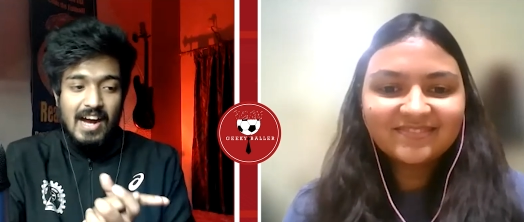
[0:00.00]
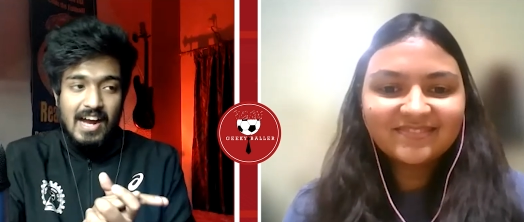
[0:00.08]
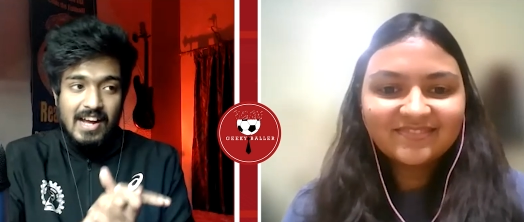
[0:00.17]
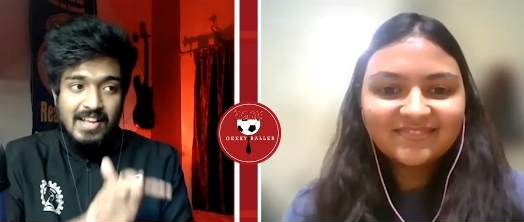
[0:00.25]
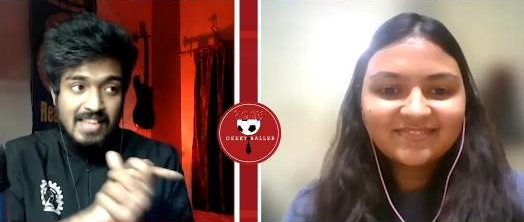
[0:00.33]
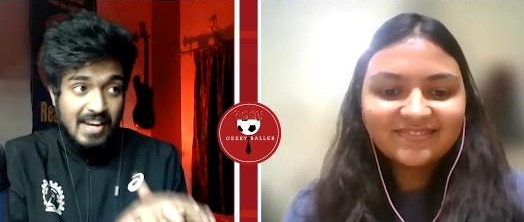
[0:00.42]

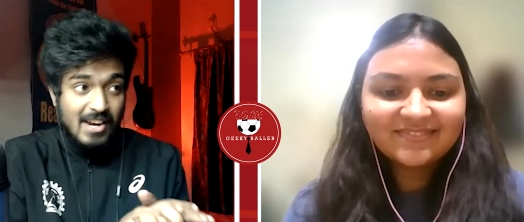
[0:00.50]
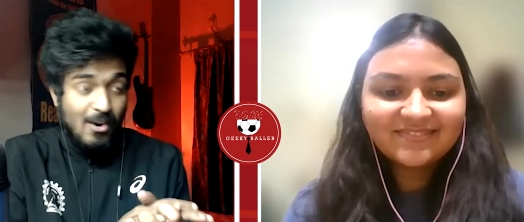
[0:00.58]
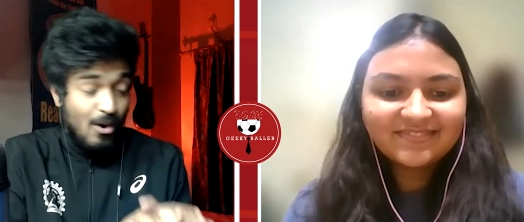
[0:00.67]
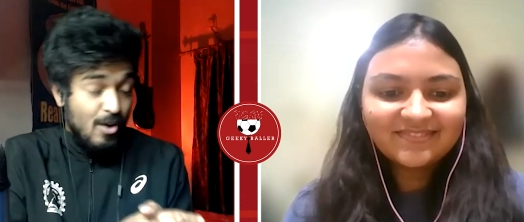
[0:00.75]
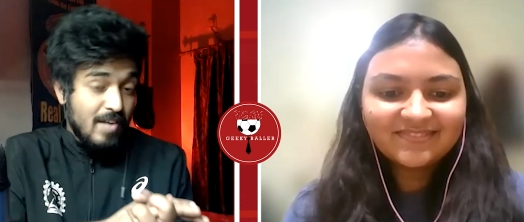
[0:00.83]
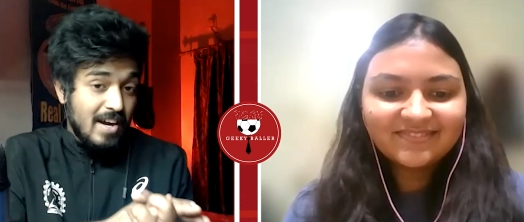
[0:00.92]
Speaker 1: i think a
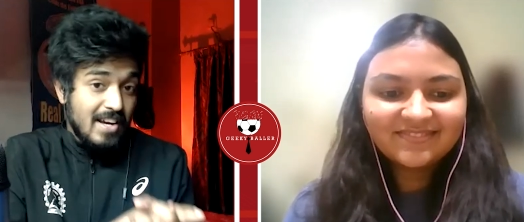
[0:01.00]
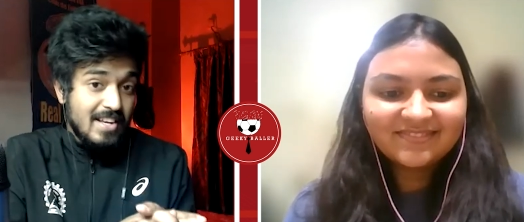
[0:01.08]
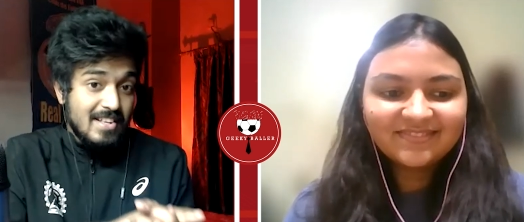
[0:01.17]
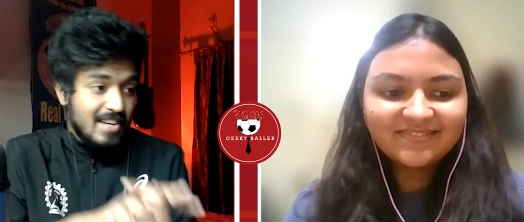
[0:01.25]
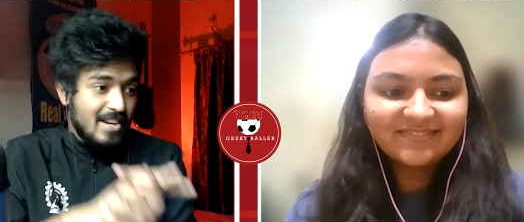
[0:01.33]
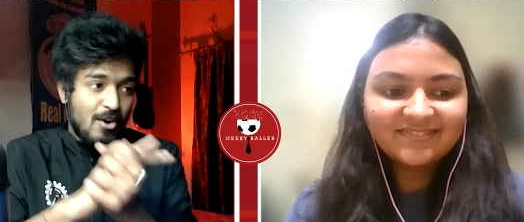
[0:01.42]
lot of guys
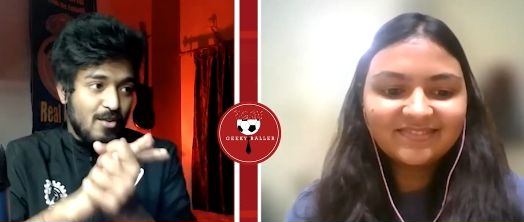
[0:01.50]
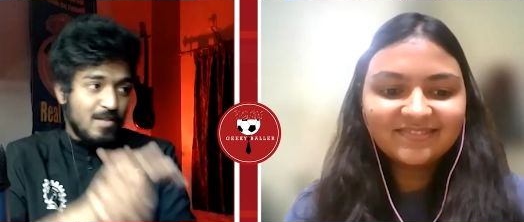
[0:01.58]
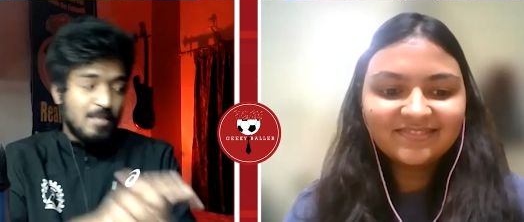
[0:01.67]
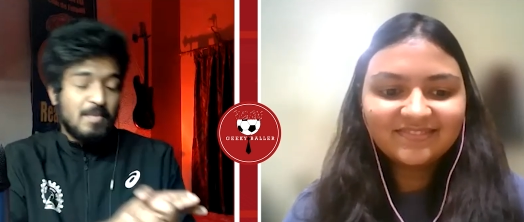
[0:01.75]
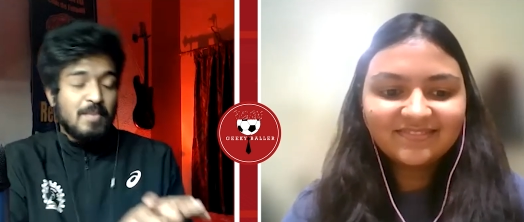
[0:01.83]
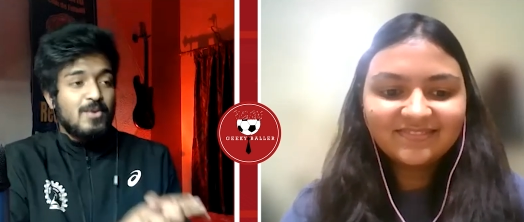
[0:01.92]
like a lot of the
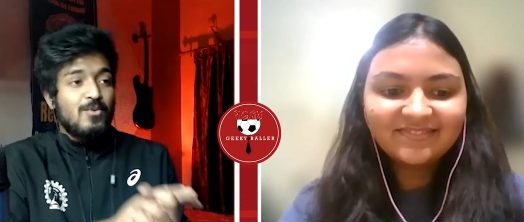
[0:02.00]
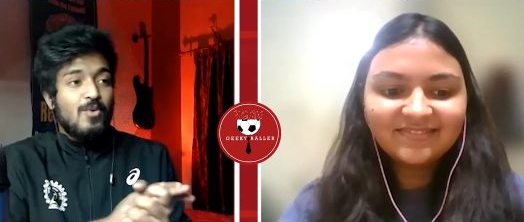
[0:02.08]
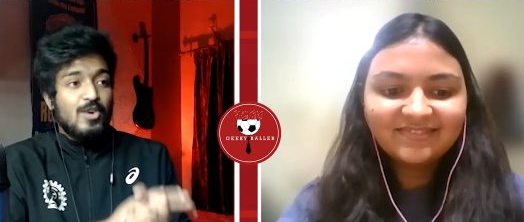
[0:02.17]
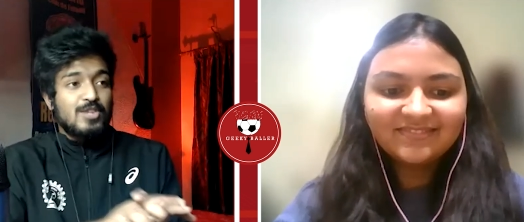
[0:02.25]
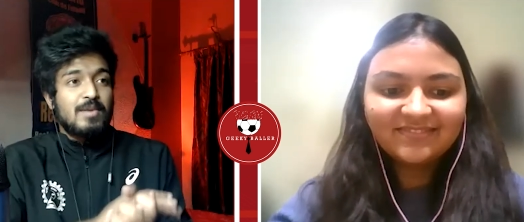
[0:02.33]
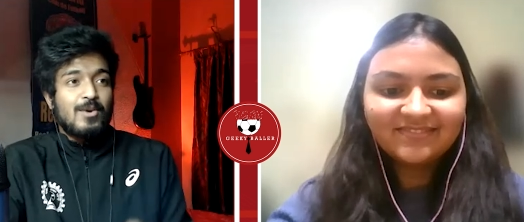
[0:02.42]
people who
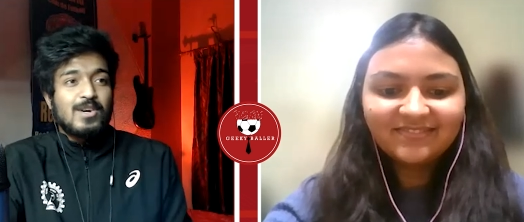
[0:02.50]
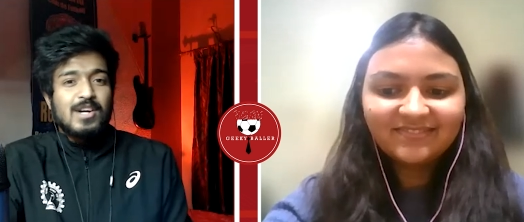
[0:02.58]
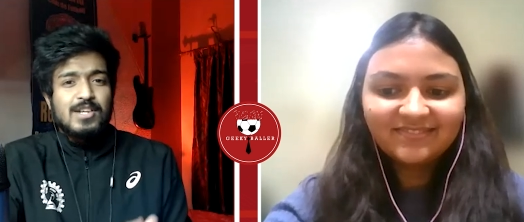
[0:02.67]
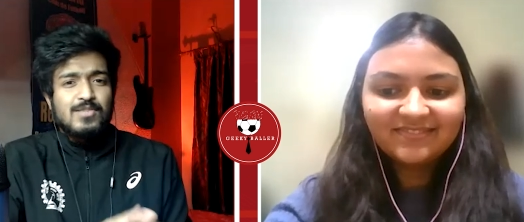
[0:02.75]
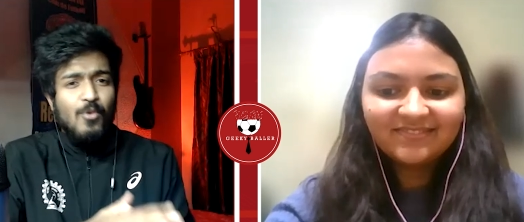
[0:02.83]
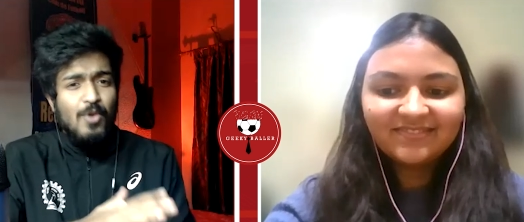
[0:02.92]
watch my
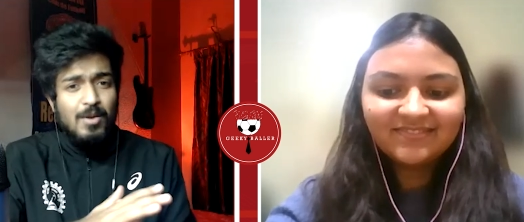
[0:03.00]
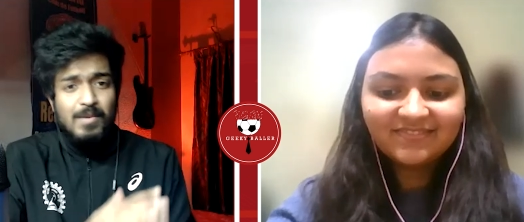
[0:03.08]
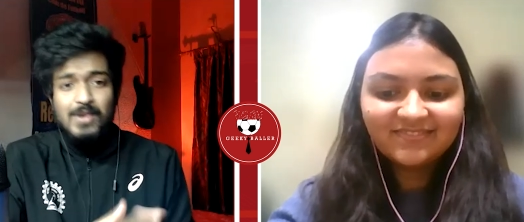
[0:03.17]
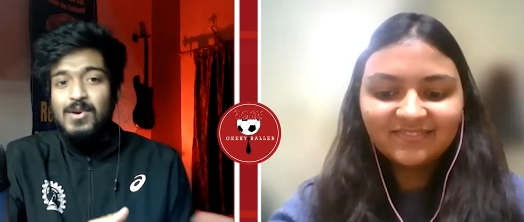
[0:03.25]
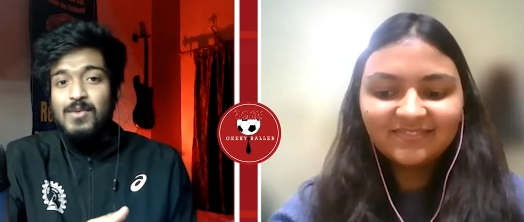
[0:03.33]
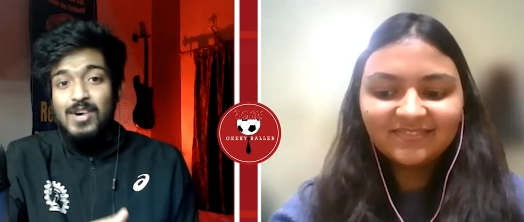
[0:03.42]
podcast won't be
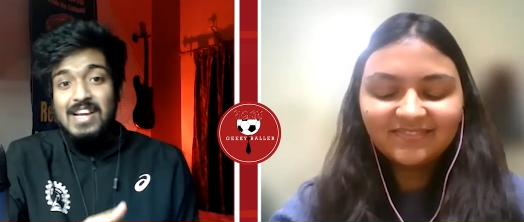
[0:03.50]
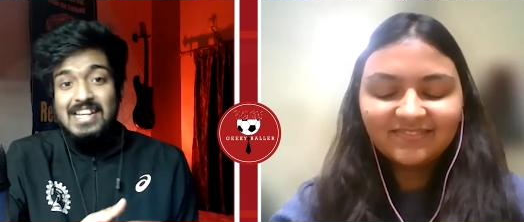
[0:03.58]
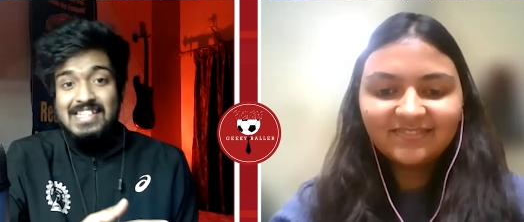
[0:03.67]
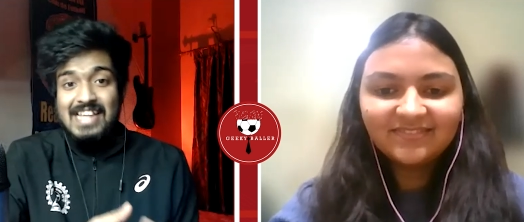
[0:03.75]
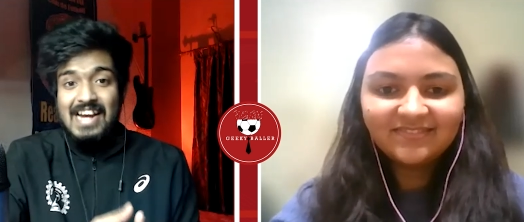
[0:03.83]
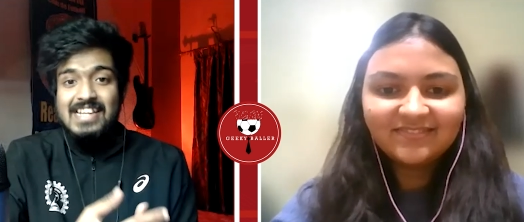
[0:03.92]
knowing what
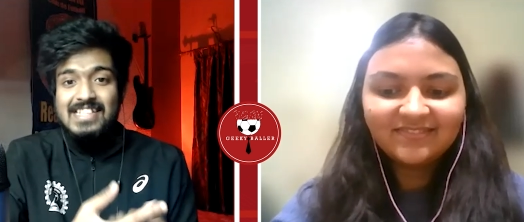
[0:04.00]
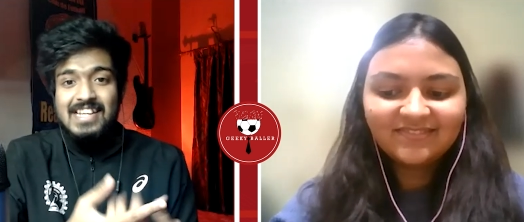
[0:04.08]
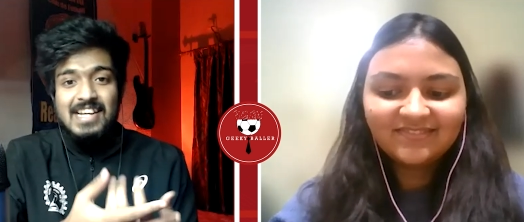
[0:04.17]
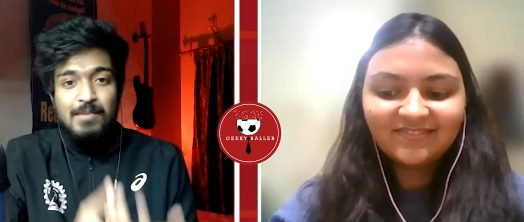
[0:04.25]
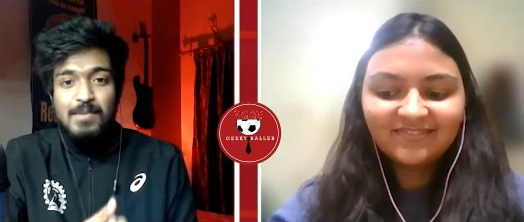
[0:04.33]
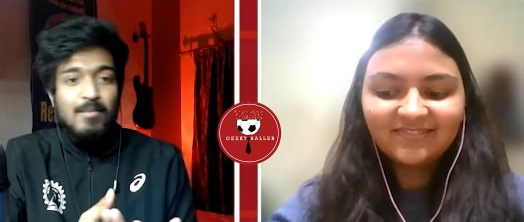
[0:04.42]
exactly is a
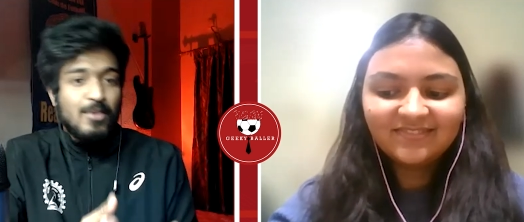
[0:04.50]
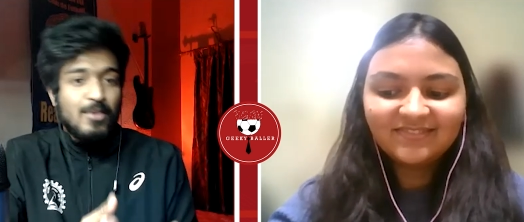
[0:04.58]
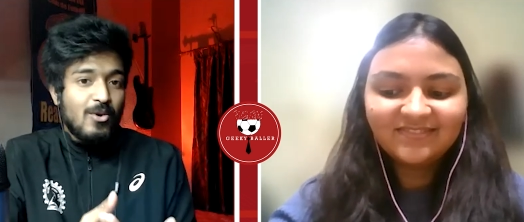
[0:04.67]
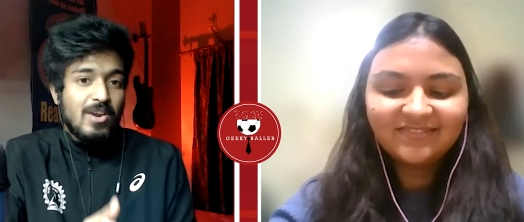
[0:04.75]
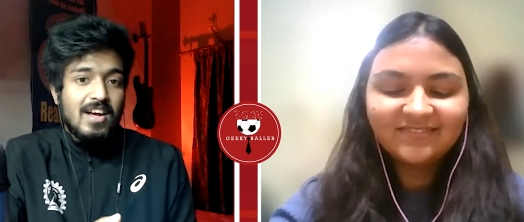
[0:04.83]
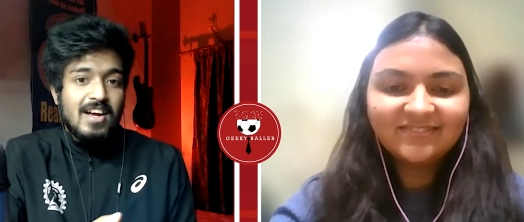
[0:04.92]
tpm
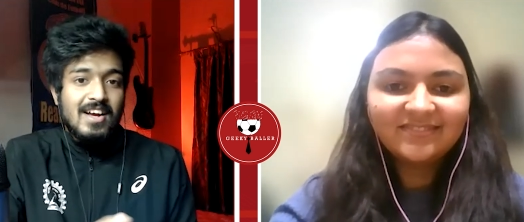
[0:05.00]
role